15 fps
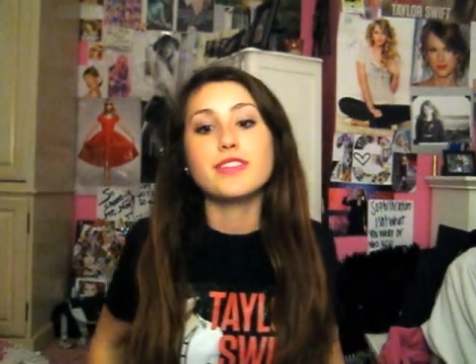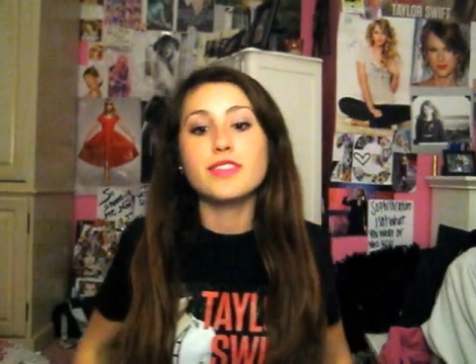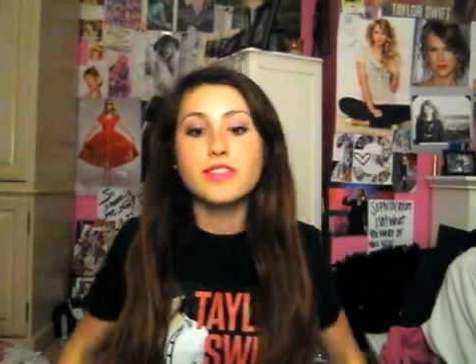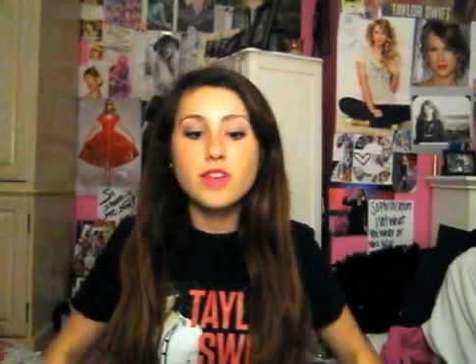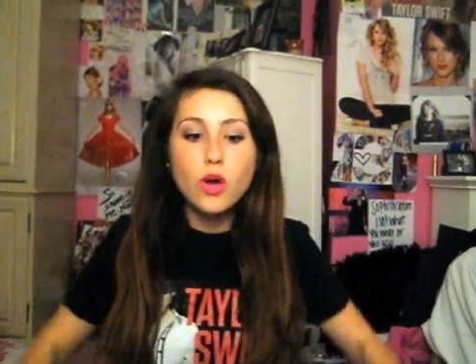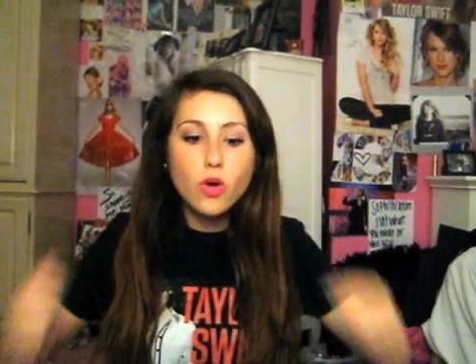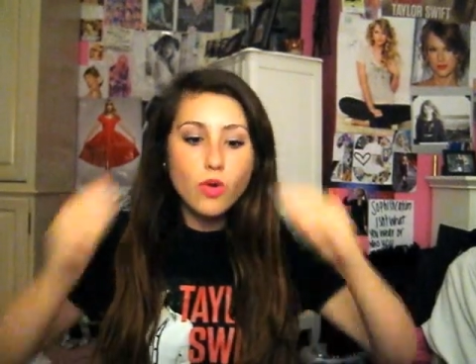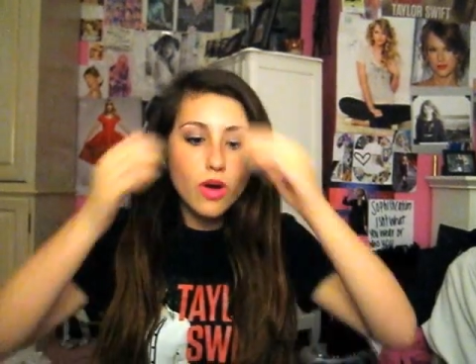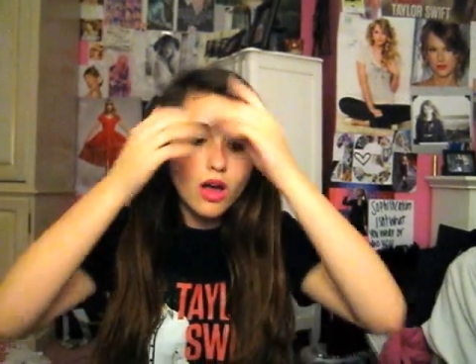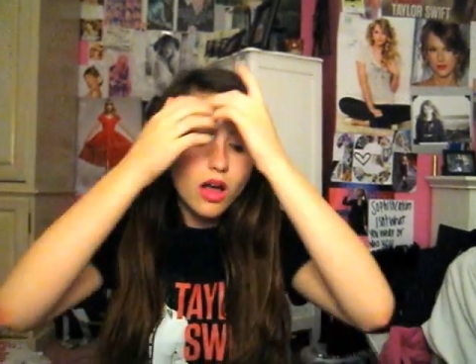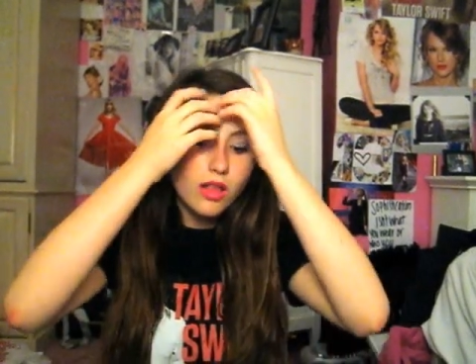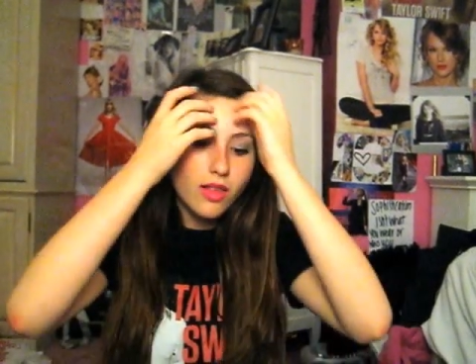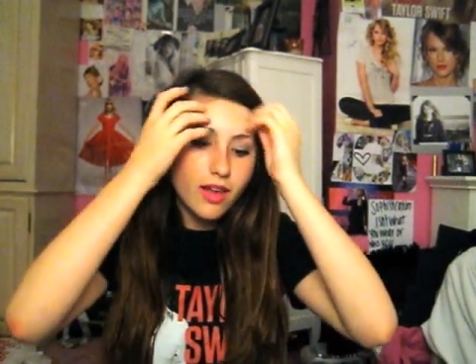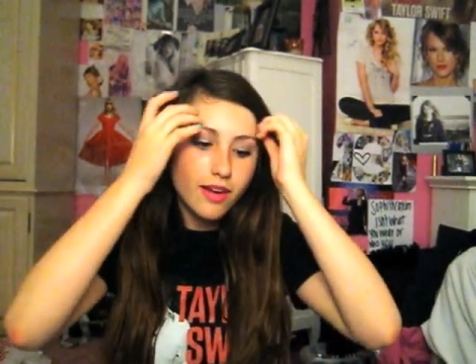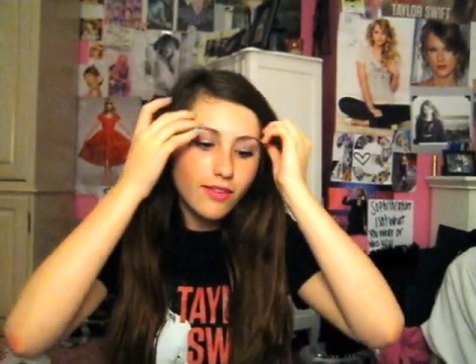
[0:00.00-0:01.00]
So a
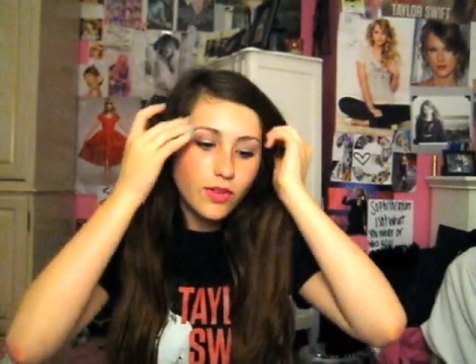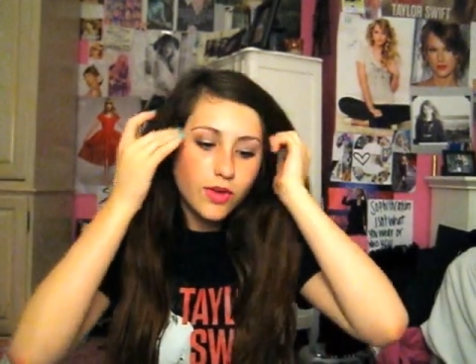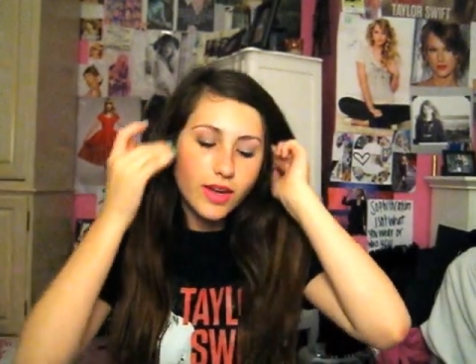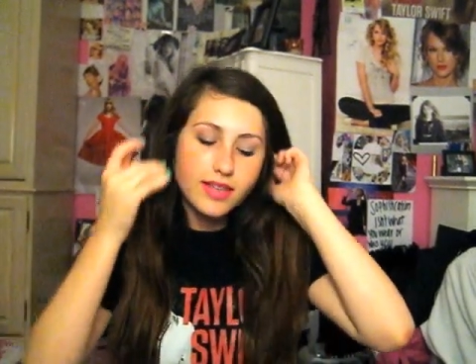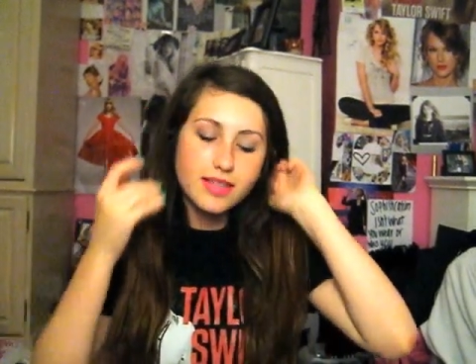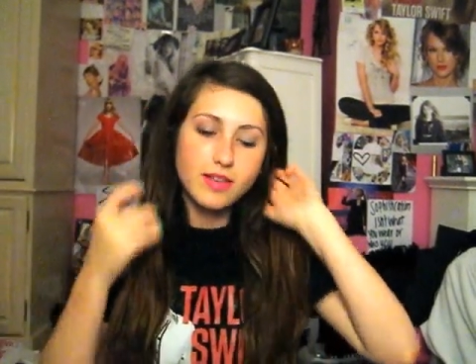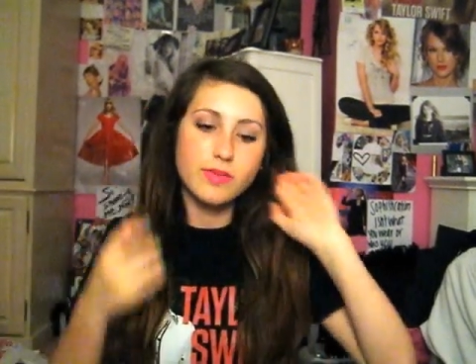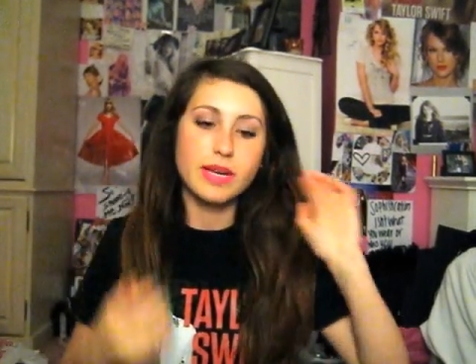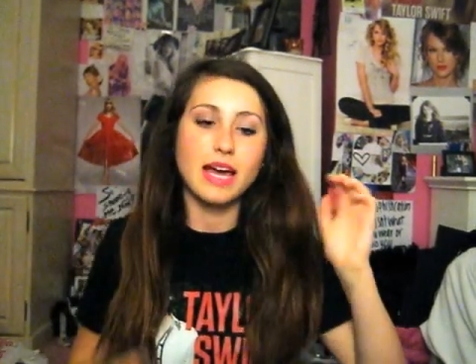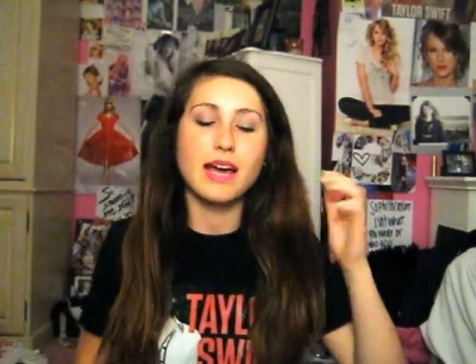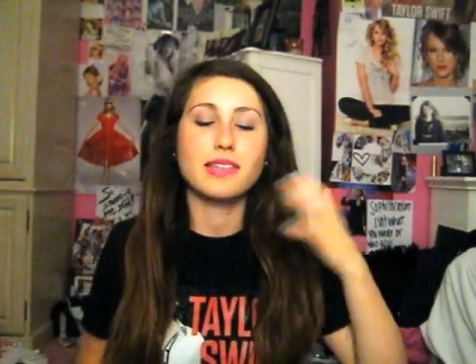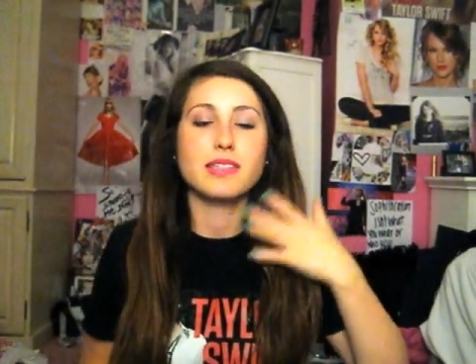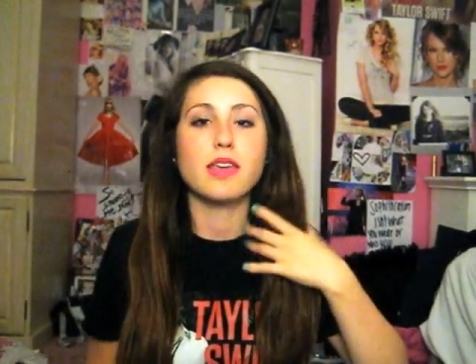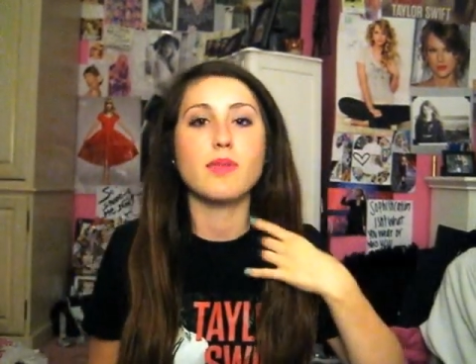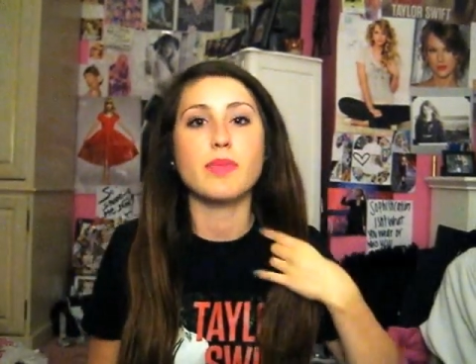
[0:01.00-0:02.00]
lot of you guys have been
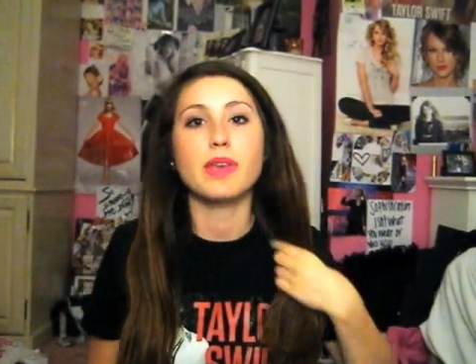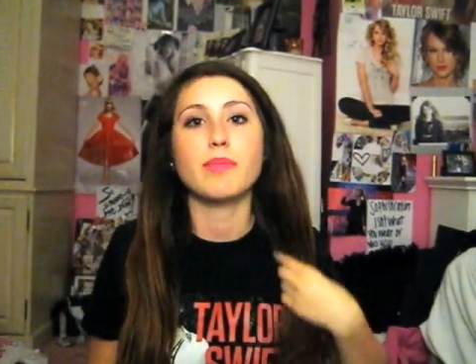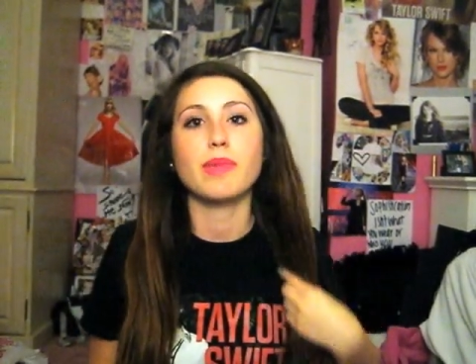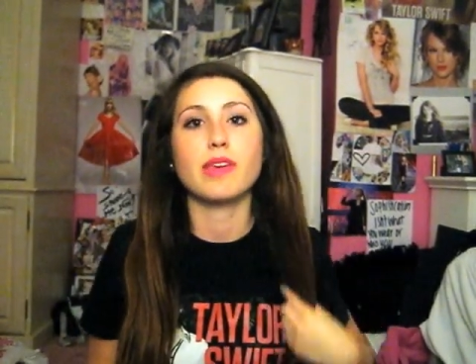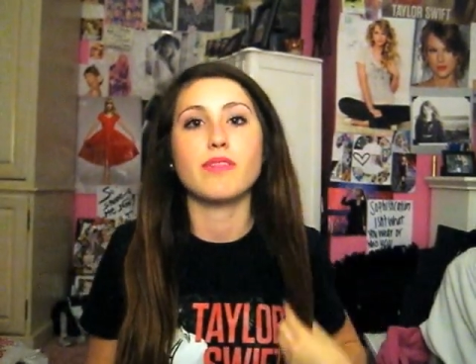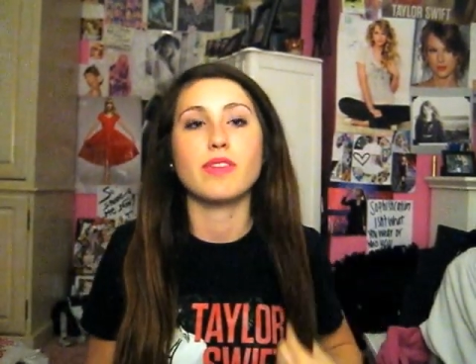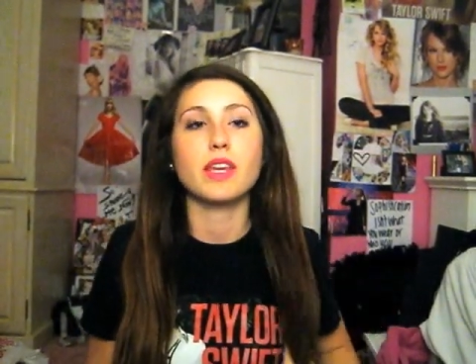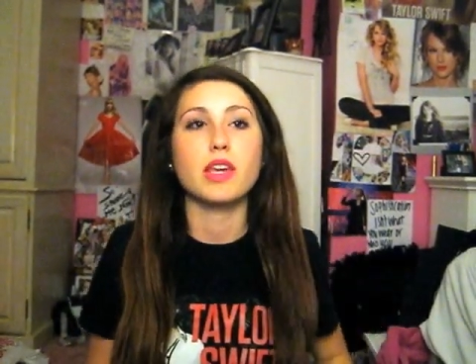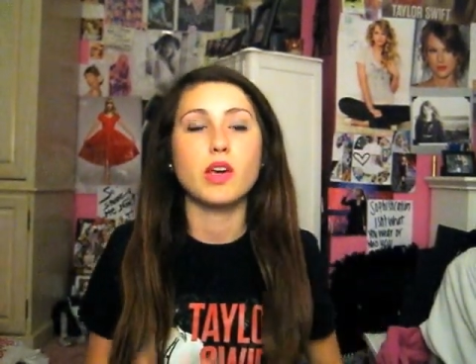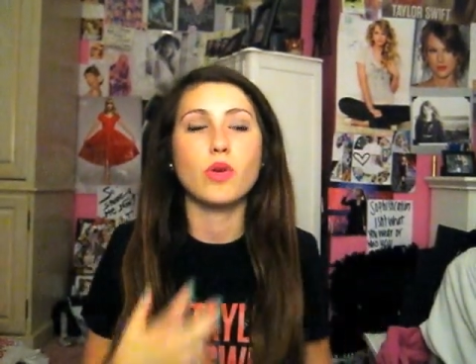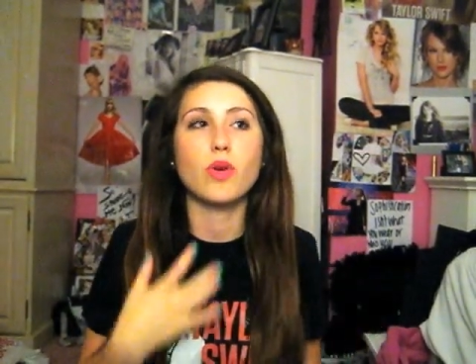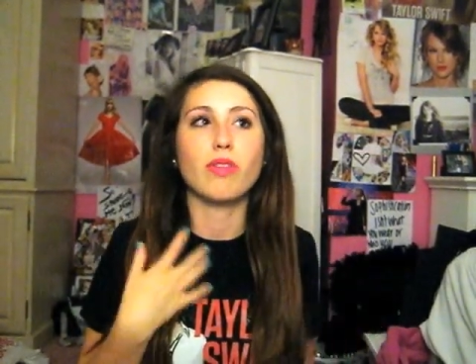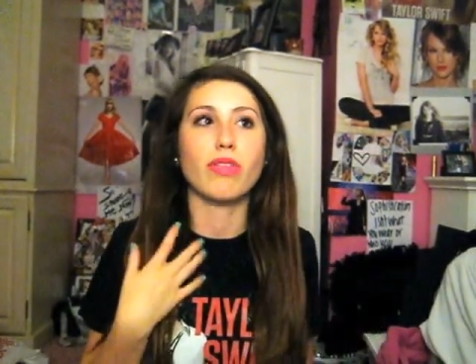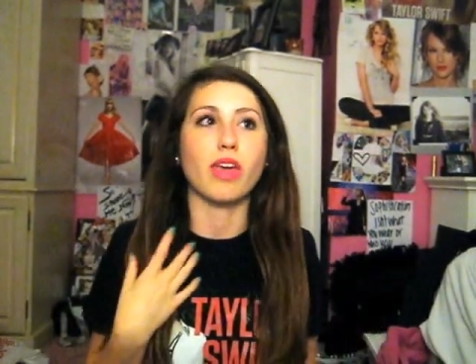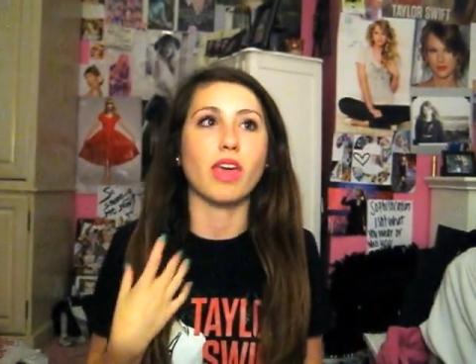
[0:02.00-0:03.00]
asking me to make a video
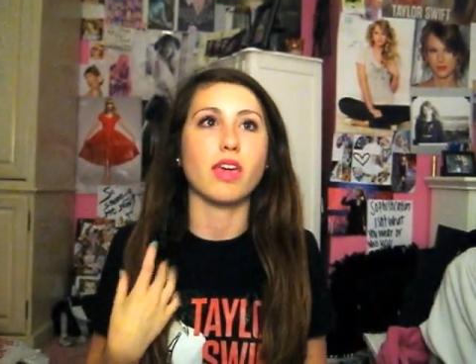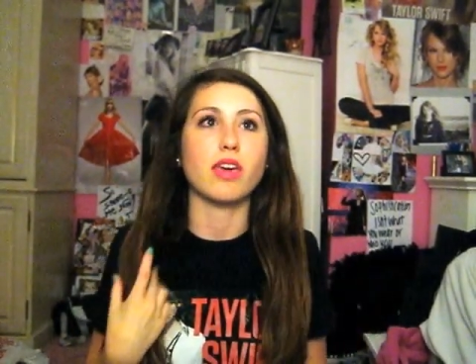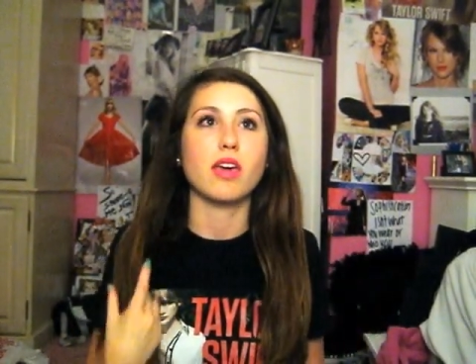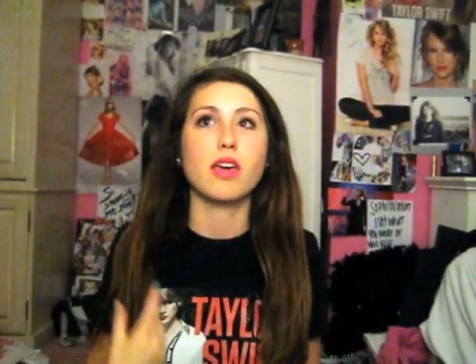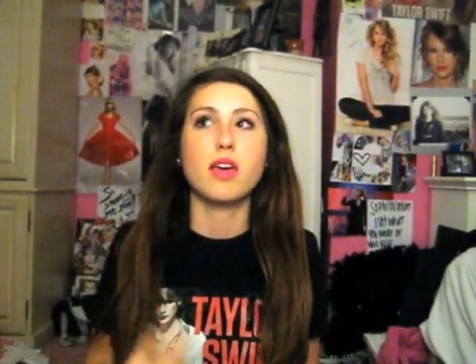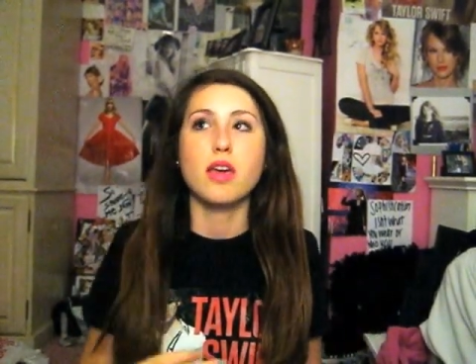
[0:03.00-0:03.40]
on like